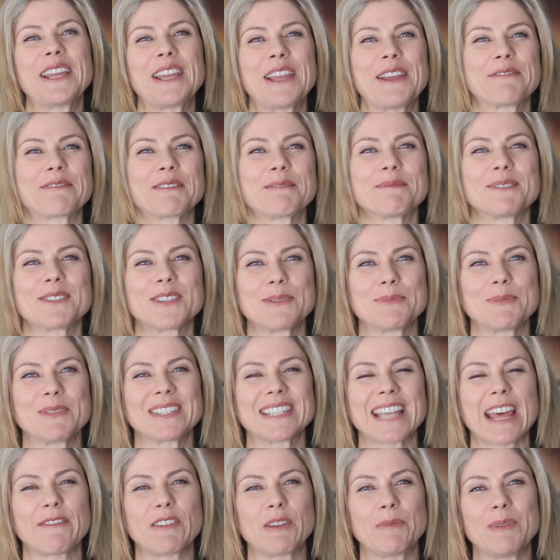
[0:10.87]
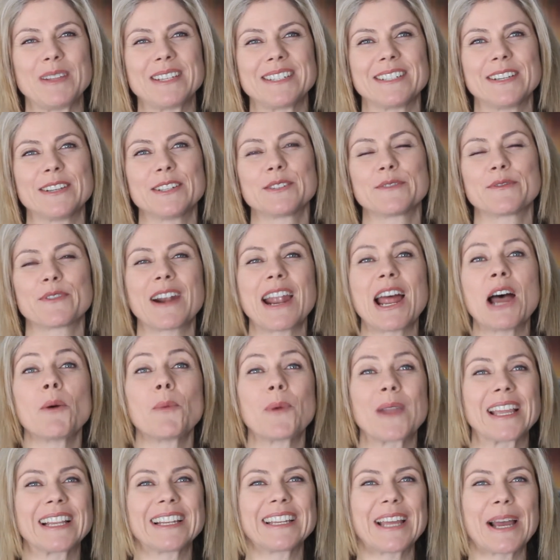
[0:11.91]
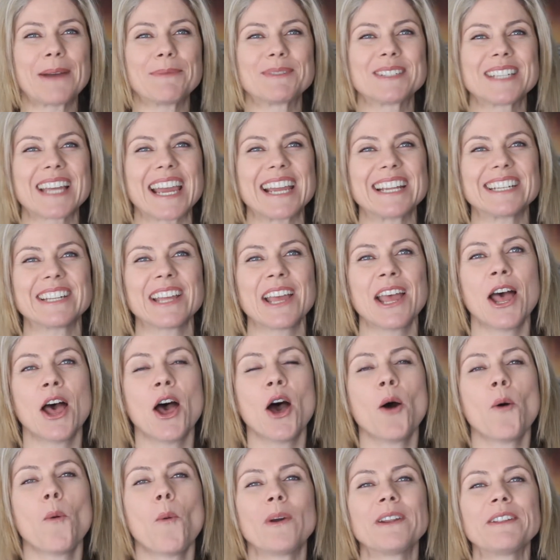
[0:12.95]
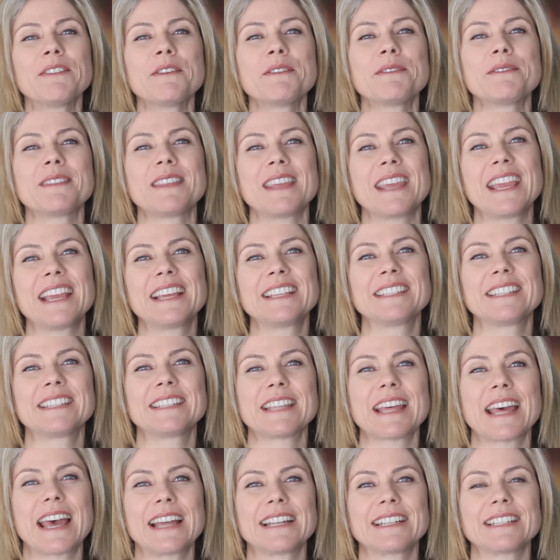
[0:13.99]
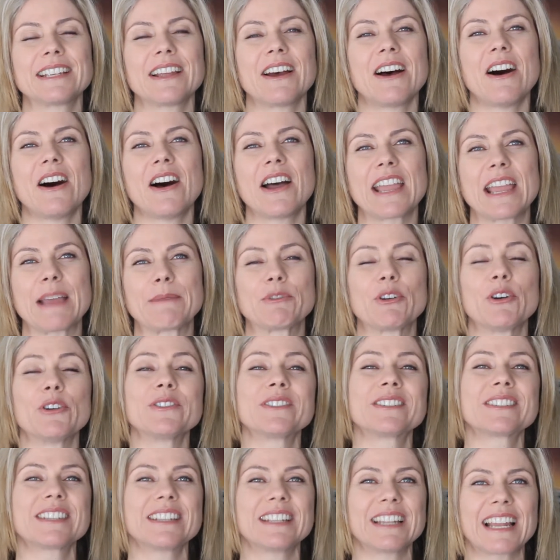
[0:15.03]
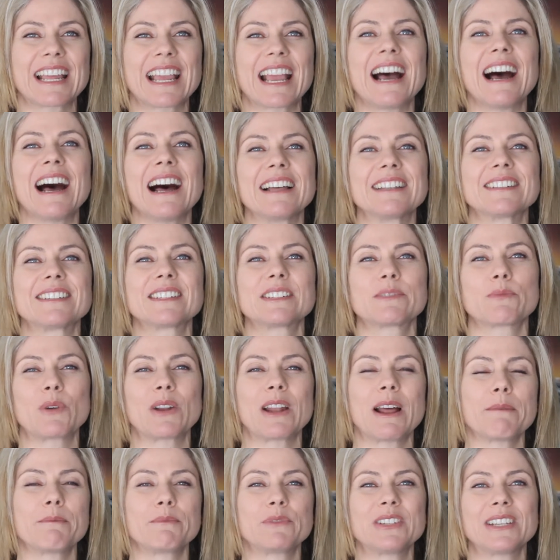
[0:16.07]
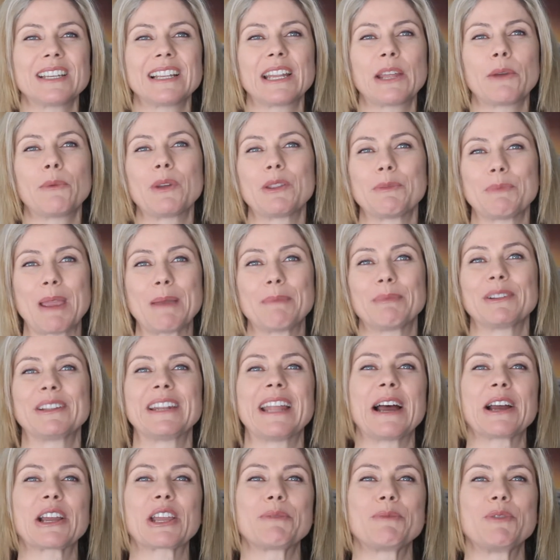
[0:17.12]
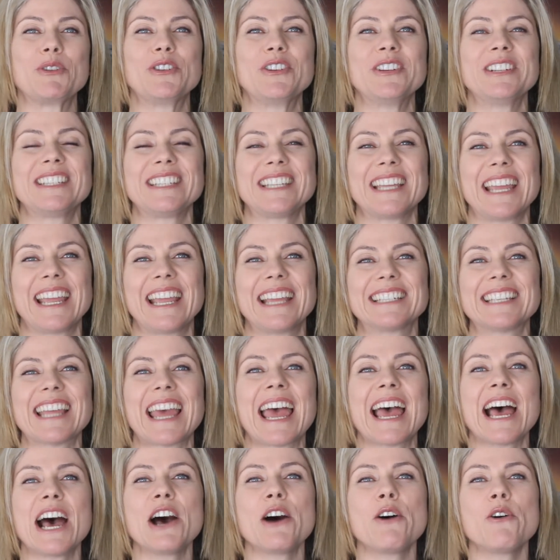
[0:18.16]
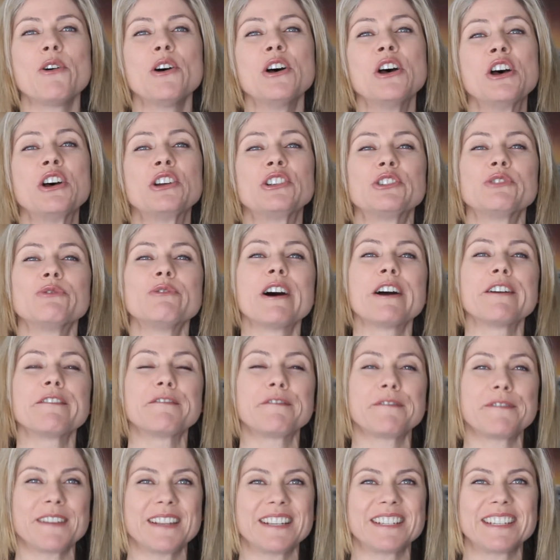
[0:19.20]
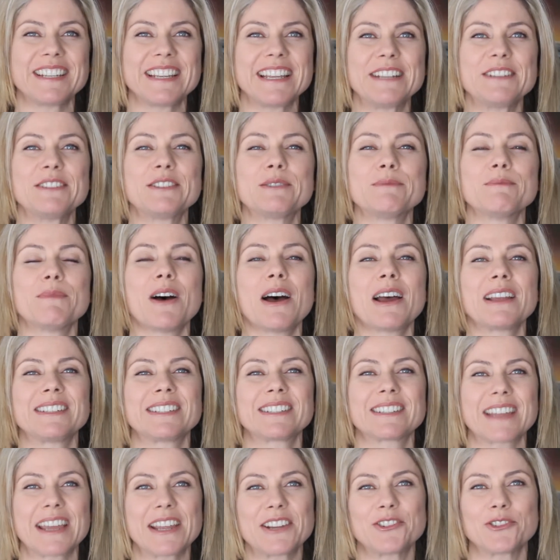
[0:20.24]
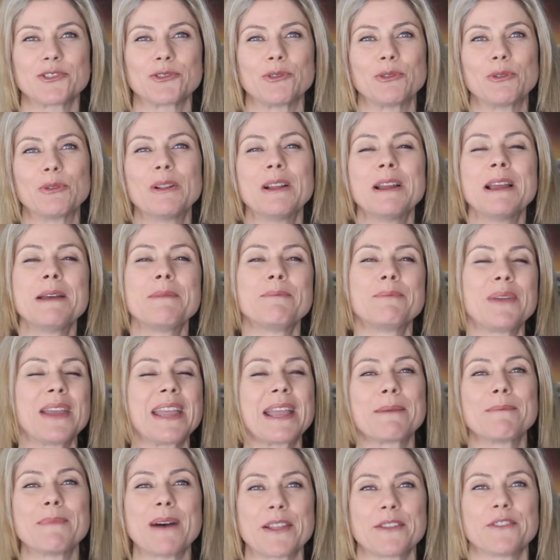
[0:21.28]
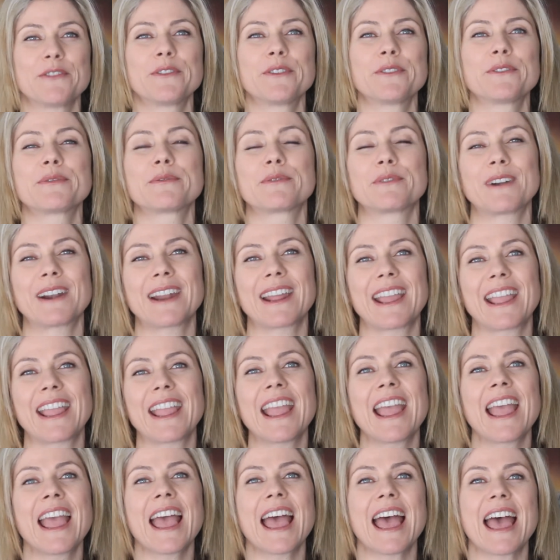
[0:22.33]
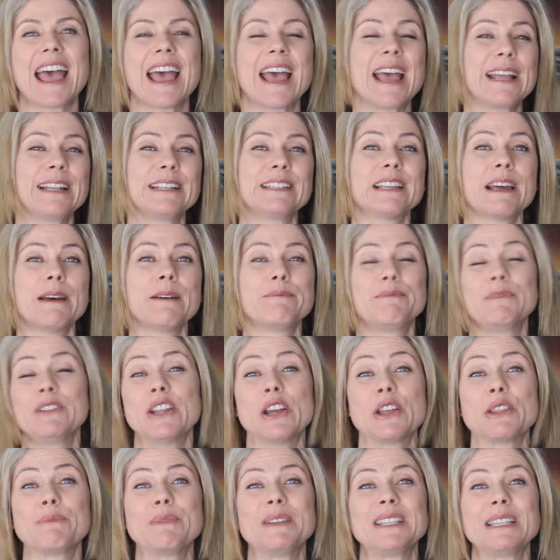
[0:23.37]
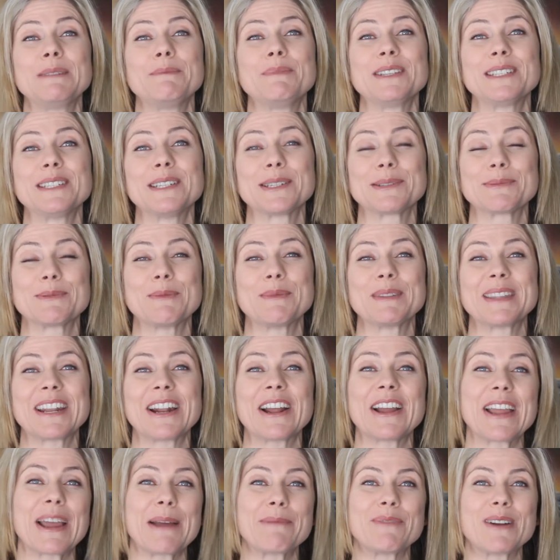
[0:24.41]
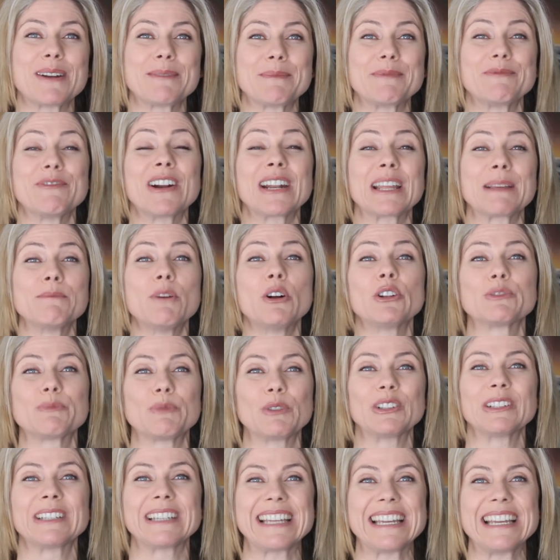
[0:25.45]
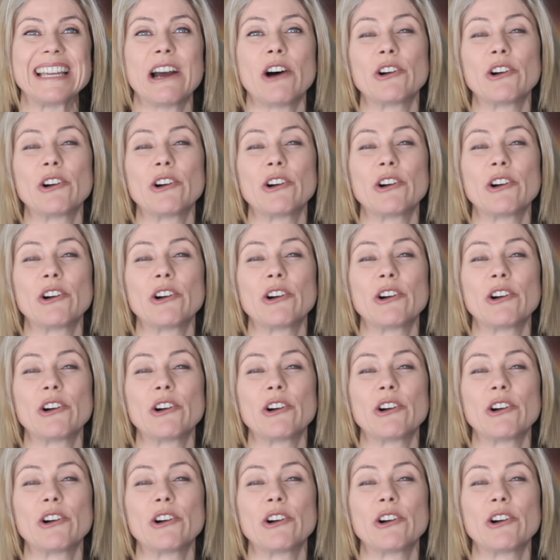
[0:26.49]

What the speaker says: here from Super Savvy Business for our weekly update. One of the things that I am constantly asked when I'm dealing with people in our community is how do I fit into my schedule, being a mother of three and the busy businesswoman that I am, running multiple